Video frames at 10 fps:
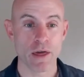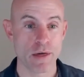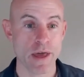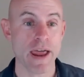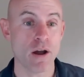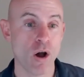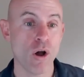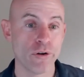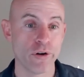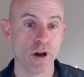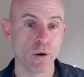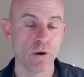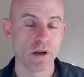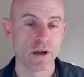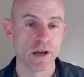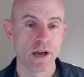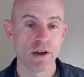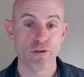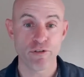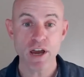they also
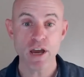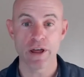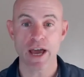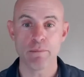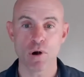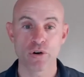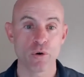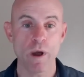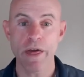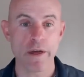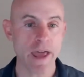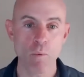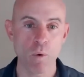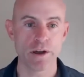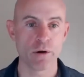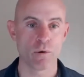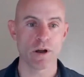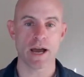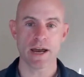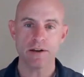feel that emotion whether they want to or
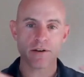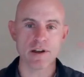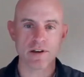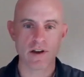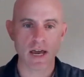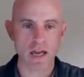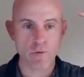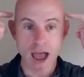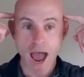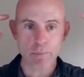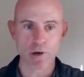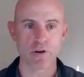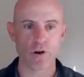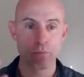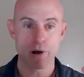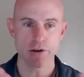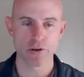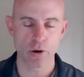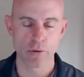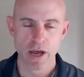not. It's instinctive. It happens in your brain. So